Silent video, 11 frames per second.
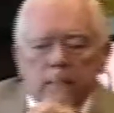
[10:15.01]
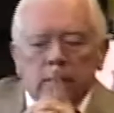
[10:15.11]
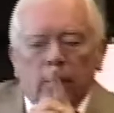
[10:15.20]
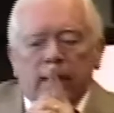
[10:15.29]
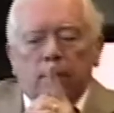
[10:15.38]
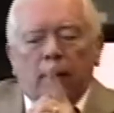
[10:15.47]

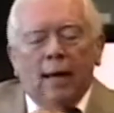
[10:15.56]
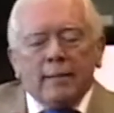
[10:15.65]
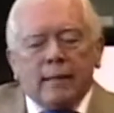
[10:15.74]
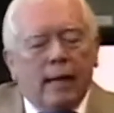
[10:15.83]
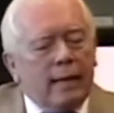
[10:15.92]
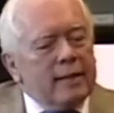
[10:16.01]
so he buys,
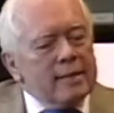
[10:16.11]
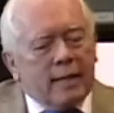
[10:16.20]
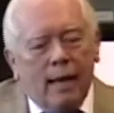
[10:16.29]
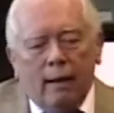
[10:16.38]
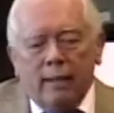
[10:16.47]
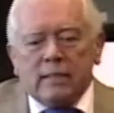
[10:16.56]
and this
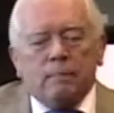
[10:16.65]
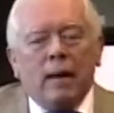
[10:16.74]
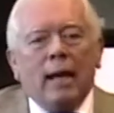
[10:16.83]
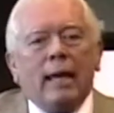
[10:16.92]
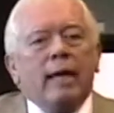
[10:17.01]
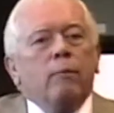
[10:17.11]
guy likes to
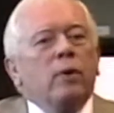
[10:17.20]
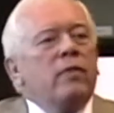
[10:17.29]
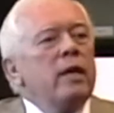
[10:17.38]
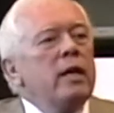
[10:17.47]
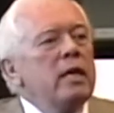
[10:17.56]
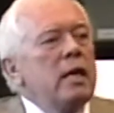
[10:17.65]
buy land.
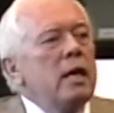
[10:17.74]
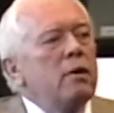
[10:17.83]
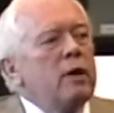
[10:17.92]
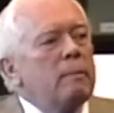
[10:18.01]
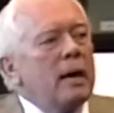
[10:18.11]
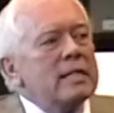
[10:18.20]
Within a
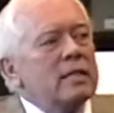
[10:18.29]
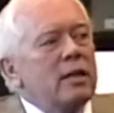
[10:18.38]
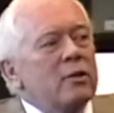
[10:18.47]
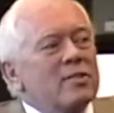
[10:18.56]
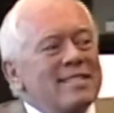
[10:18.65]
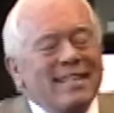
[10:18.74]
year, he buys
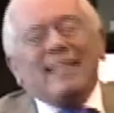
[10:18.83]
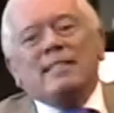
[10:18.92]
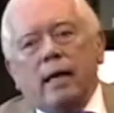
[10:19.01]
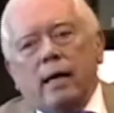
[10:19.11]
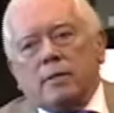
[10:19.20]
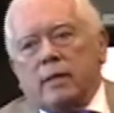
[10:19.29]
another
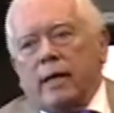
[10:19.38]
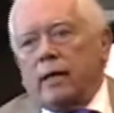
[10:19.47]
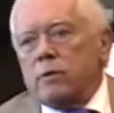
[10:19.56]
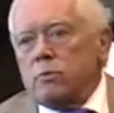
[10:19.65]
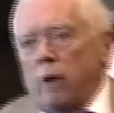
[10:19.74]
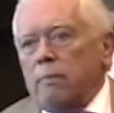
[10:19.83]
6,000
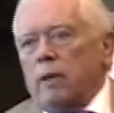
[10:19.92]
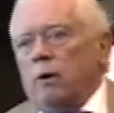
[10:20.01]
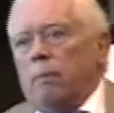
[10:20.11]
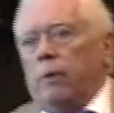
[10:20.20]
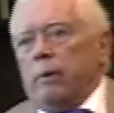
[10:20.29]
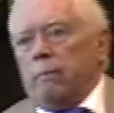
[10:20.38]
acres right
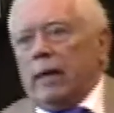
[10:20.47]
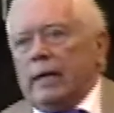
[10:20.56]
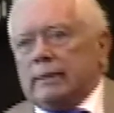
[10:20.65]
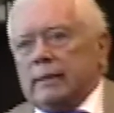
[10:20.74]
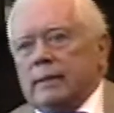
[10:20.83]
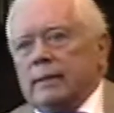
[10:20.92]
below Point
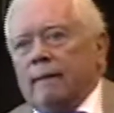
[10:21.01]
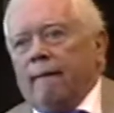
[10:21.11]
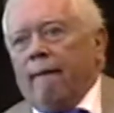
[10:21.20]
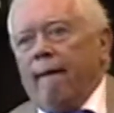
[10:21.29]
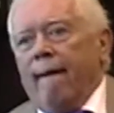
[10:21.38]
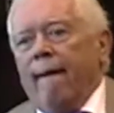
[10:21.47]
Pleasant.
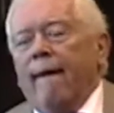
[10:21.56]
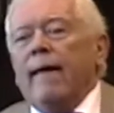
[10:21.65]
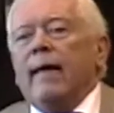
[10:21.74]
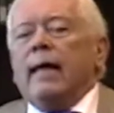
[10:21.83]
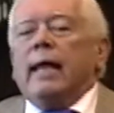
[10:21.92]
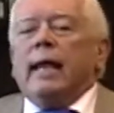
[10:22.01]

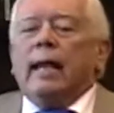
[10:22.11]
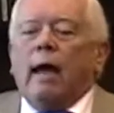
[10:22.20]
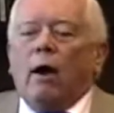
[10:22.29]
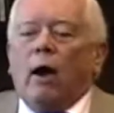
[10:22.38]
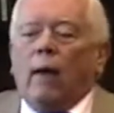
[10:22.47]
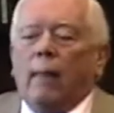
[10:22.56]

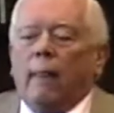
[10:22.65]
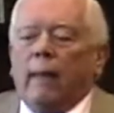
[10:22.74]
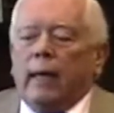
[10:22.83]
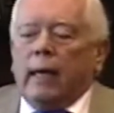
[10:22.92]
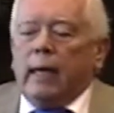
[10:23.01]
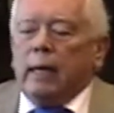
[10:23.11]
Now,
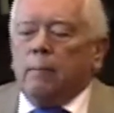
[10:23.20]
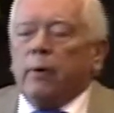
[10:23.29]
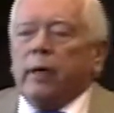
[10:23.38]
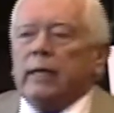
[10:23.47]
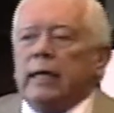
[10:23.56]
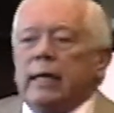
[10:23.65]
he
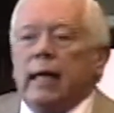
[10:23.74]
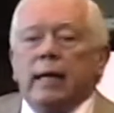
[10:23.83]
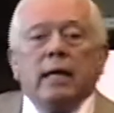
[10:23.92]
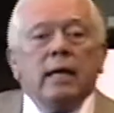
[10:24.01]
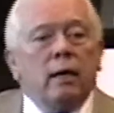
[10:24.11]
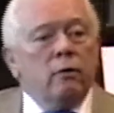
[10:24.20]
bring he and
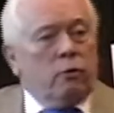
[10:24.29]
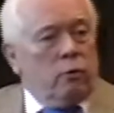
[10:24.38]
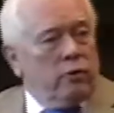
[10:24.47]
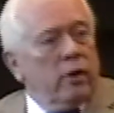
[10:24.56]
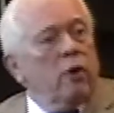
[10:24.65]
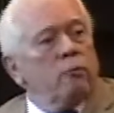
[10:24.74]
then he go, of
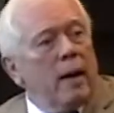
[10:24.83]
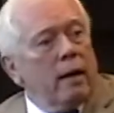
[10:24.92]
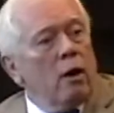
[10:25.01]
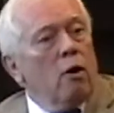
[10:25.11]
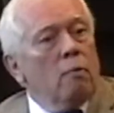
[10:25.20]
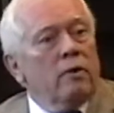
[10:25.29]
course he goes back
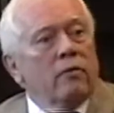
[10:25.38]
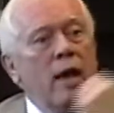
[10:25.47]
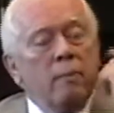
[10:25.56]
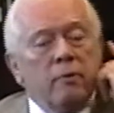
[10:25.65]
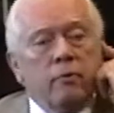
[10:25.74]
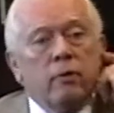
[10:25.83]
home. This
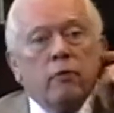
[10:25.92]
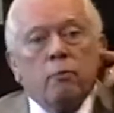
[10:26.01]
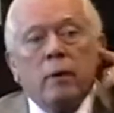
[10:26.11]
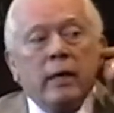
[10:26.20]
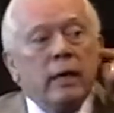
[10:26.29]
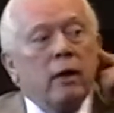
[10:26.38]
happens in the
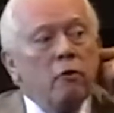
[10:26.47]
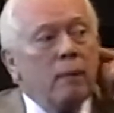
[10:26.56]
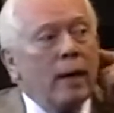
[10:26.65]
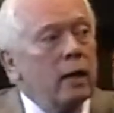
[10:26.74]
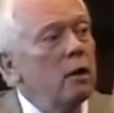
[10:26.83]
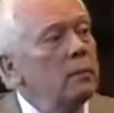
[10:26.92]
spring. He goes
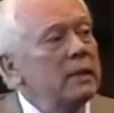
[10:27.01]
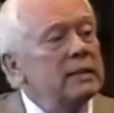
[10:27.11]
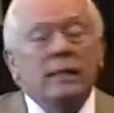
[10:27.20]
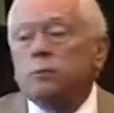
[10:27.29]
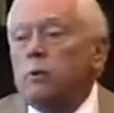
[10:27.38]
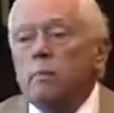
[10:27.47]
back home and he
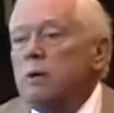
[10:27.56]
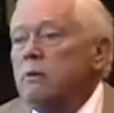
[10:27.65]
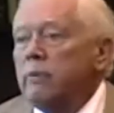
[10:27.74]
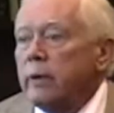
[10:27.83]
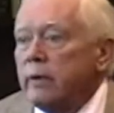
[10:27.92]
says, "We're moving."